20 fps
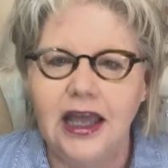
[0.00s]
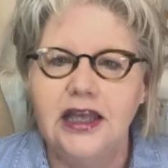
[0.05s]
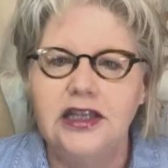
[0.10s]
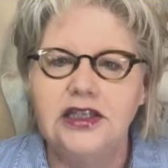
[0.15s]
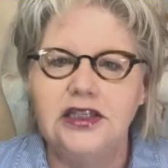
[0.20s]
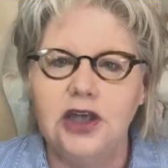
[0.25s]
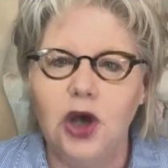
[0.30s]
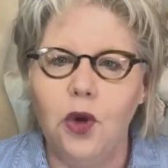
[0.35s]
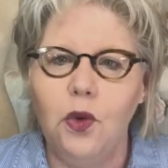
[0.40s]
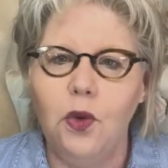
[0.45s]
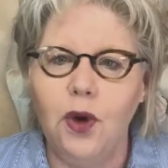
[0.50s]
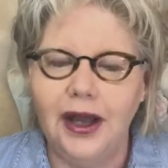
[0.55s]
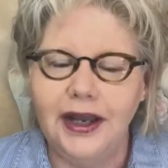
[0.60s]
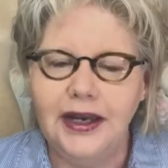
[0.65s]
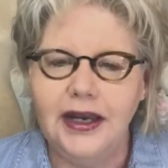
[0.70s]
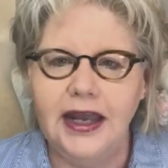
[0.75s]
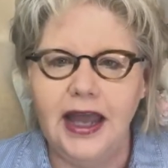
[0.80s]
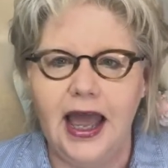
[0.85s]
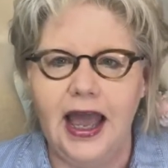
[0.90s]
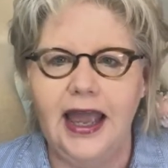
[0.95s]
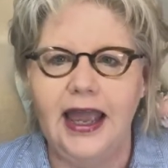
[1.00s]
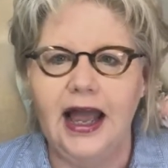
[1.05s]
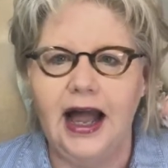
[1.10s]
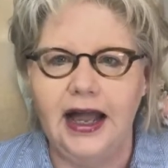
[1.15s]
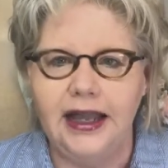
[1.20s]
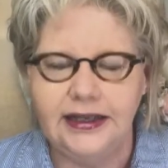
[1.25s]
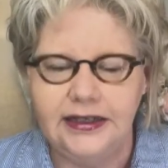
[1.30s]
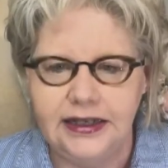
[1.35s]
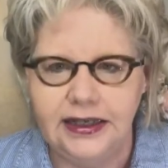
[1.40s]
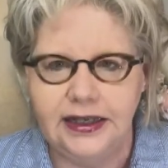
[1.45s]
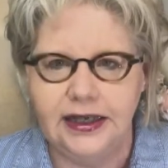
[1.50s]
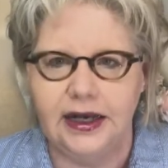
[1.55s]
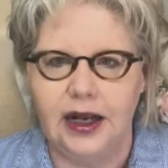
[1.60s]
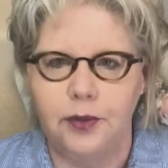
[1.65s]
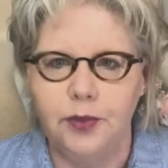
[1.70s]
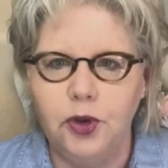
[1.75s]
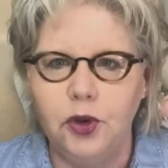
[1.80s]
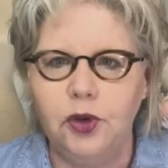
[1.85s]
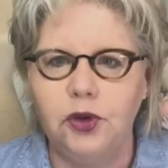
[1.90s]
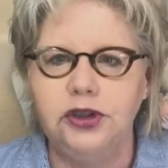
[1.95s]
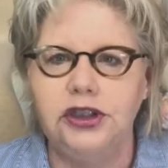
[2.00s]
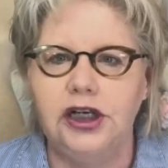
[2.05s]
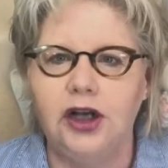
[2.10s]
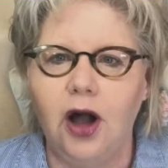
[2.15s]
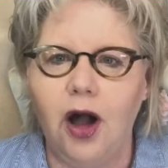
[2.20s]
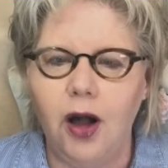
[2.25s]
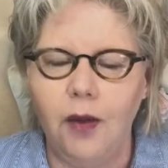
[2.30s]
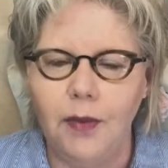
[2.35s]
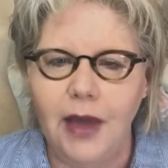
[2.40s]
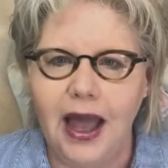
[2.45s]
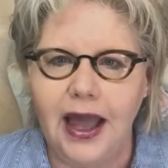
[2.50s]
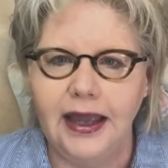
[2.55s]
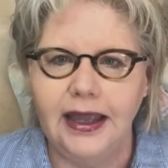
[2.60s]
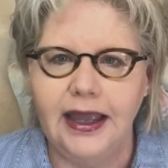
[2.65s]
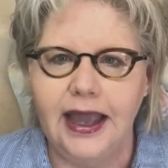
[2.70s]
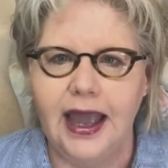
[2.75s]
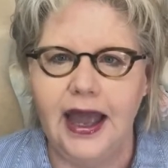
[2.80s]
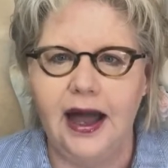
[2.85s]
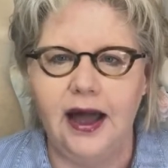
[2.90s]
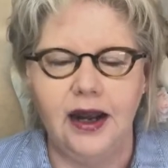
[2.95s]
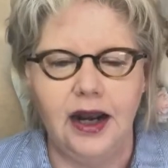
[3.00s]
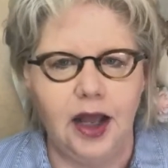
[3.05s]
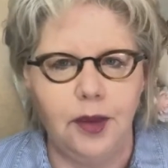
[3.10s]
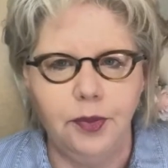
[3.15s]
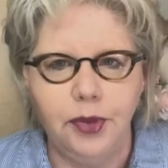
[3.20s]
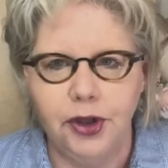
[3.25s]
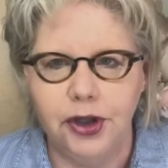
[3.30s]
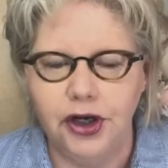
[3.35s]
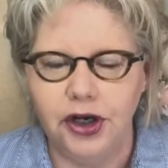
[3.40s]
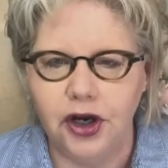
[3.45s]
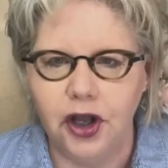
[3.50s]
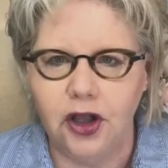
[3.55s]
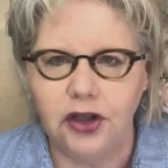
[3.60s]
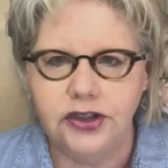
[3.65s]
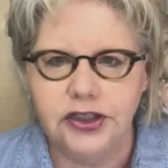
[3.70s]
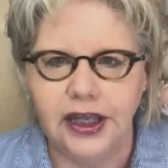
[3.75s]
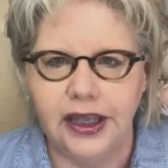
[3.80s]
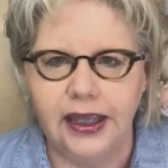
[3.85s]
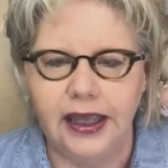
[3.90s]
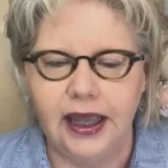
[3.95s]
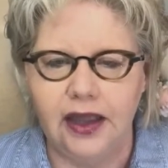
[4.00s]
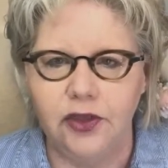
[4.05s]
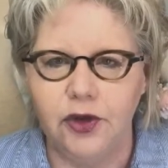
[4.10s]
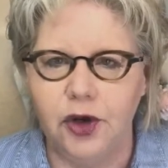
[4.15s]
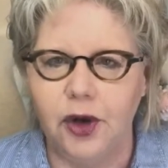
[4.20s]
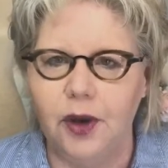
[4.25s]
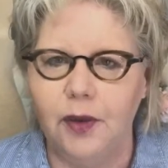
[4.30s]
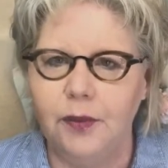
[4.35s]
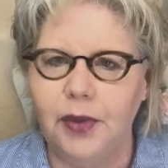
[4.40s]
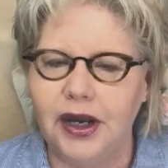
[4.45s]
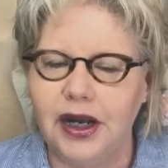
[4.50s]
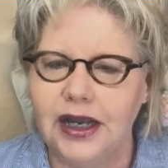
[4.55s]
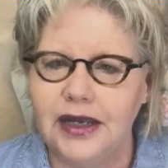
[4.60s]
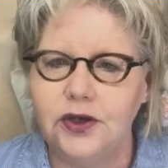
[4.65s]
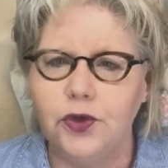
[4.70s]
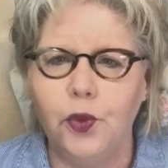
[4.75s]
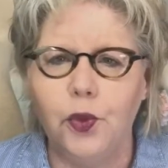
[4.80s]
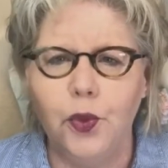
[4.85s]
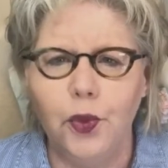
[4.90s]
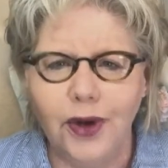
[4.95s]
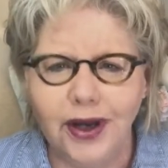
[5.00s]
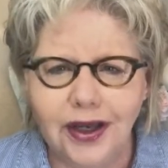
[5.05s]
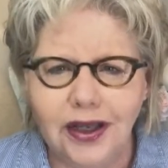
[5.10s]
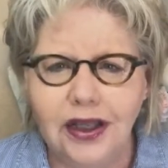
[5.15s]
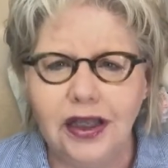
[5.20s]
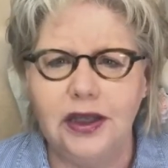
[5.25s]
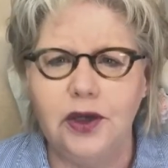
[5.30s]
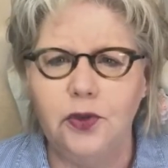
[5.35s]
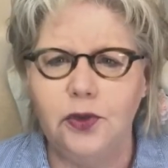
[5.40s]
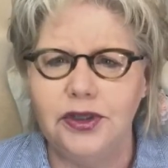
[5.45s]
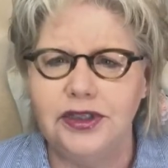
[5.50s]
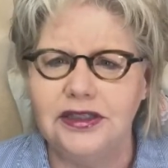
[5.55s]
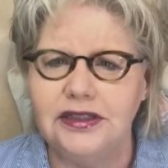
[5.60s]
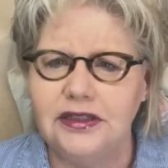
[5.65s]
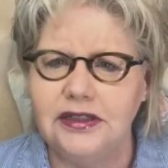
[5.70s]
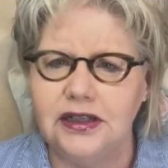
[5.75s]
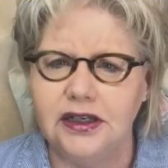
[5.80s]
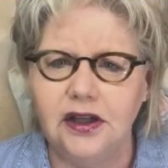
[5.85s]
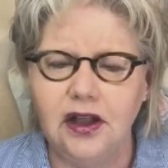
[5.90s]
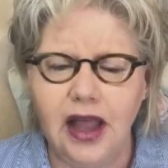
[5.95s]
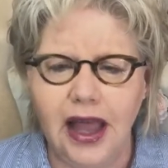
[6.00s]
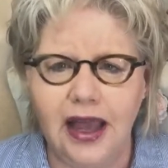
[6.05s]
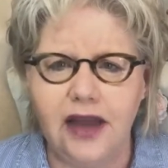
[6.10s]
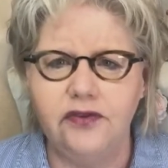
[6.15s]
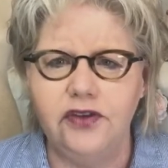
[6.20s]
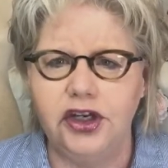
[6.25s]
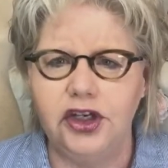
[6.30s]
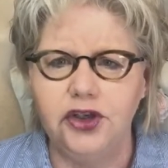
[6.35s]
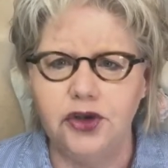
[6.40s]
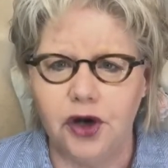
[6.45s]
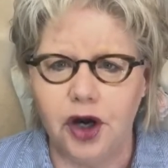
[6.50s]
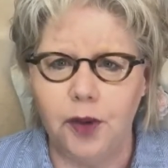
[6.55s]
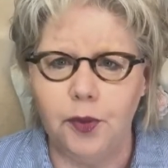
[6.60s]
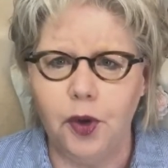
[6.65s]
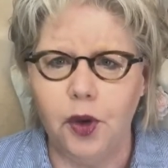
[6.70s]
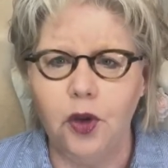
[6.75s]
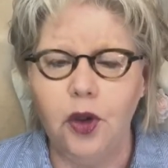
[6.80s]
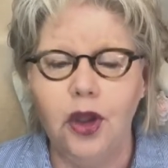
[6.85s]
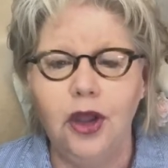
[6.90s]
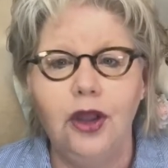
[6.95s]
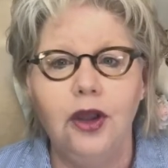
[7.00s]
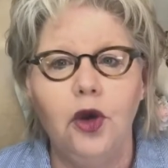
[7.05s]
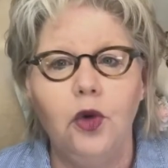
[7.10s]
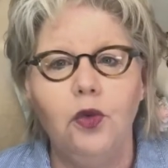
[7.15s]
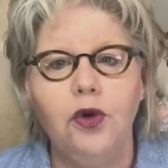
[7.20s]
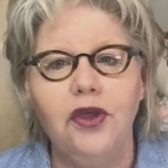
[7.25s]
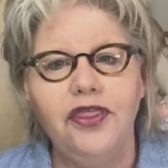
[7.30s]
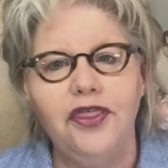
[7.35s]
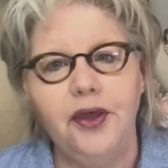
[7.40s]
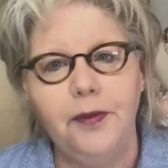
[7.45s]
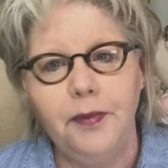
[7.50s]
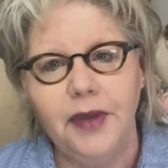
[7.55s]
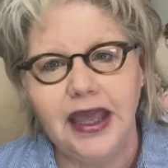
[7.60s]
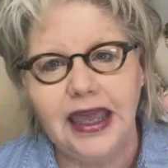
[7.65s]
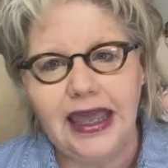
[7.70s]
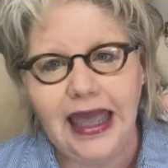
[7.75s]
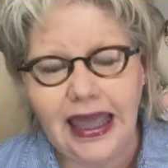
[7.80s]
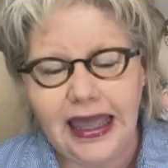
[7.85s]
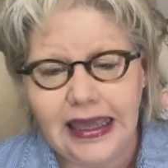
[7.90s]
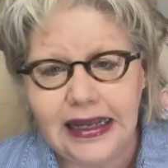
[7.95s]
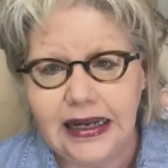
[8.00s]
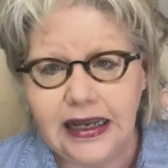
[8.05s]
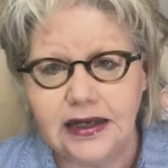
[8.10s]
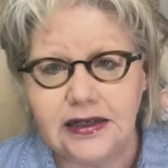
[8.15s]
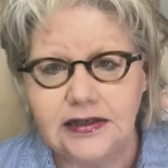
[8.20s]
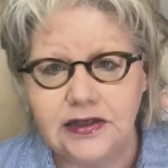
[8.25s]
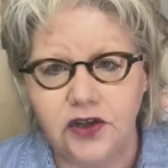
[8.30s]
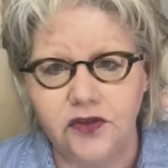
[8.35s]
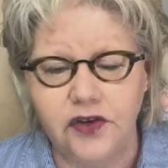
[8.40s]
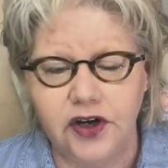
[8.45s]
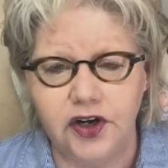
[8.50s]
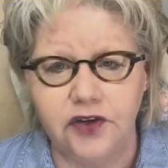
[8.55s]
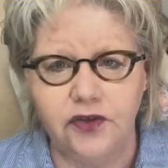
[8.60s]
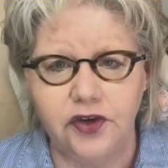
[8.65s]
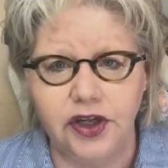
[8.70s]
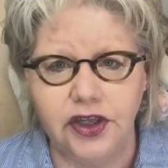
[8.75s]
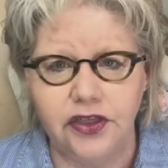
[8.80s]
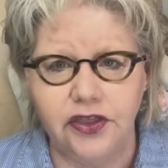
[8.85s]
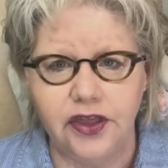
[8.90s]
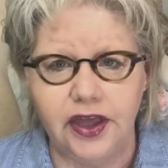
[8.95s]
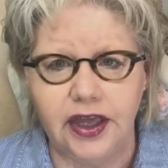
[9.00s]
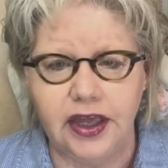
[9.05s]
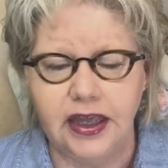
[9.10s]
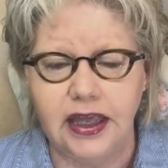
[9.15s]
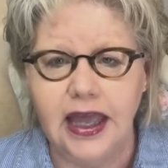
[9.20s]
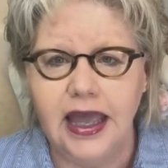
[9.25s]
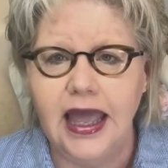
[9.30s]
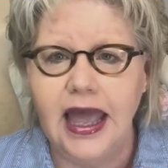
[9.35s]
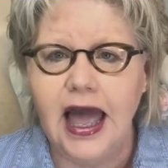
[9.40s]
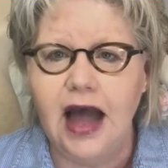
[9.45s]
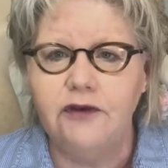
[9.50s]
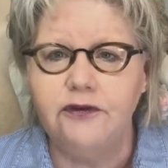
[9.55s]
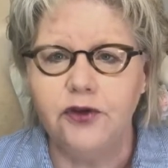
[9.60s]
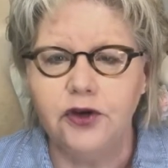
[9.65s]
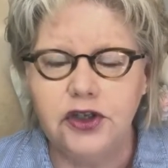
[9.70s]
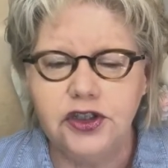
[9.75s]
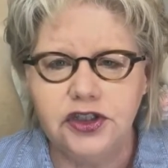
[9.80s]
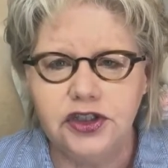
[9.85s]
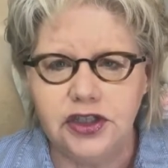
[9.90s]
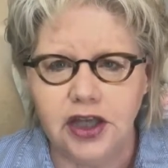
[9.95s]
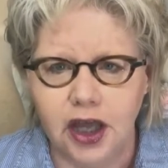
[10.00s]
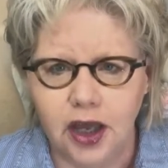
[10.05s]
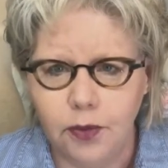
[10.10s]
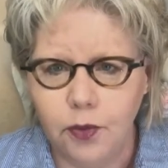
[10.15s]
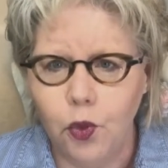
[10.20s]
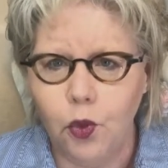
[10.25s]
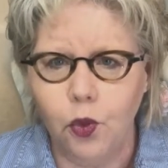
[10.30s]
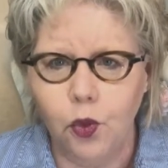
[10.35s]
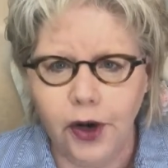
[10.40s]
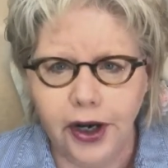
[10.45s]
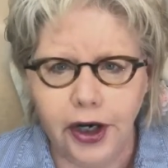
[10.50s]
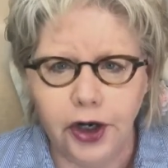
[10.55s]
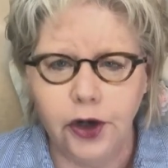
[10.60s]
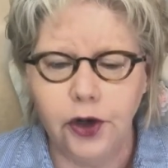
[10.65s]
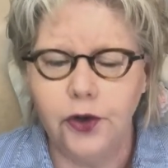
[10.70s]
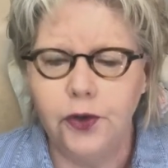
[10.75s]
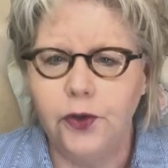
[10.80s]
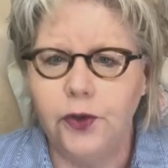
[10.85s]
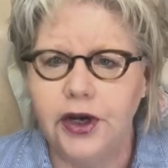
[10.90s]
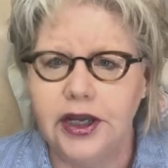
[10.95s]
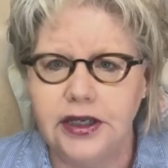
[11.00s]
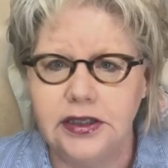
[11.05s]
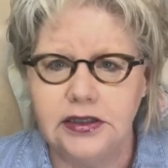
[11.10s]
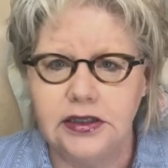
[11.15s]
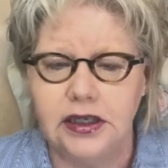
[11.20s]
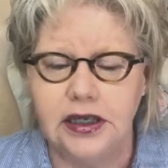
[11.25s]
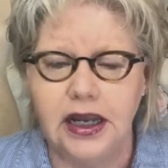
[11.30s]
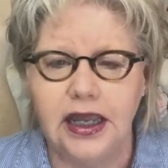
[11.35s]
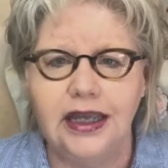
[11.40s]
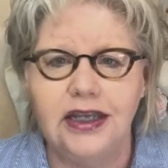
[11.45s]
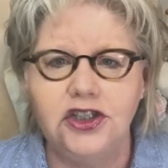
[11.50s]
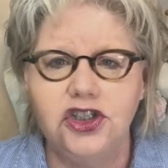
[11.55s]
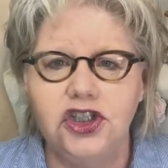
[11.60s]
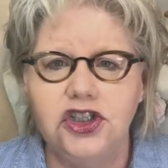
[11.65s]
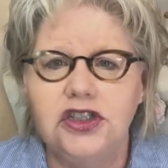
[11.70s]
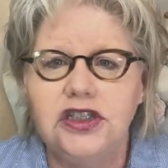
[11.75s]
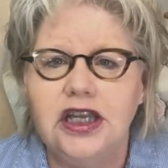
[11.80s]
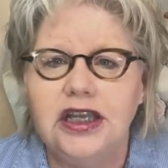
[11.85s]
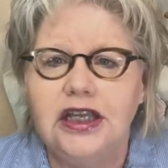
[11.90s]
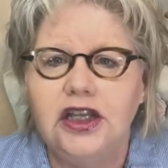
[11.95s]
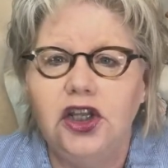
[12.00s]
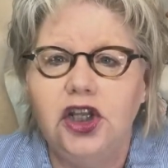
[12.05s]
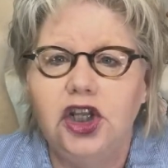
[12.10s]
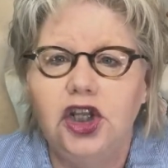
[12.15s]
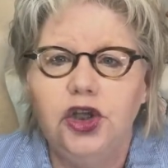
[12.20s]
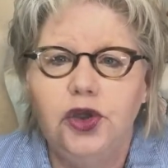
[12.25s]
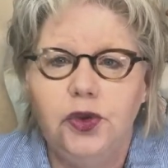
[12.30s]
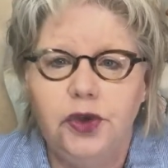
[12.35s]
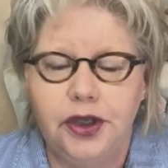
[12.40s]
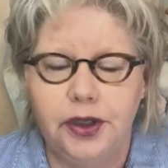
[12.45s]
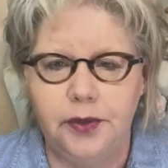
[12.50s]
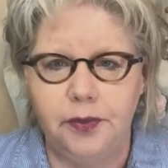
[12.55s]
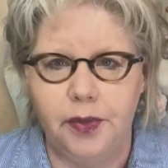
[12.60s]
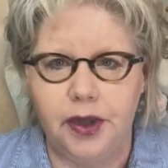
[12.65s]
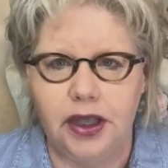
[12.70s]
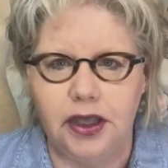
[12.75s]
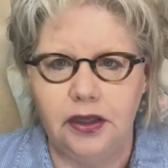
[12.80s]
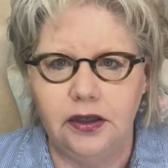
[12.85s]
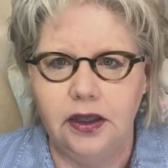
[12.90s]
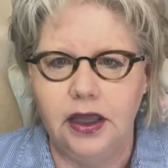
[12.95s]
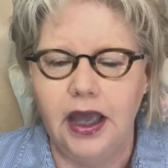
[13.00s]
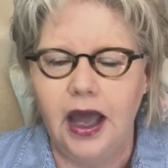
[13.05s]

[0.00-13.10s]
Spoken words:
So one day I did. I pulled it all back out. I put it all together, but I really was still having trouble with the mechanics of everything. For some weird reason, it just eluded me.